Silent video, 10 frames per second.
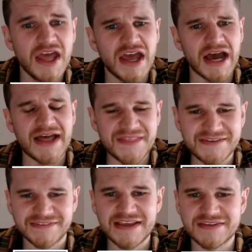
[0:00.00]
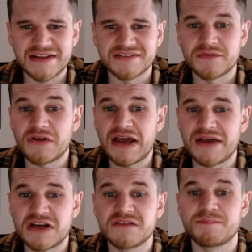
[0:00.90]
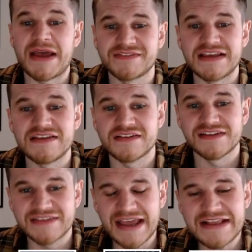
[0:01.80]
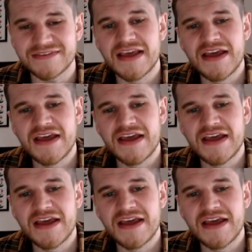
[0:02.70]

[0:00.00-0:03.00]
And this season, as having his best season to date,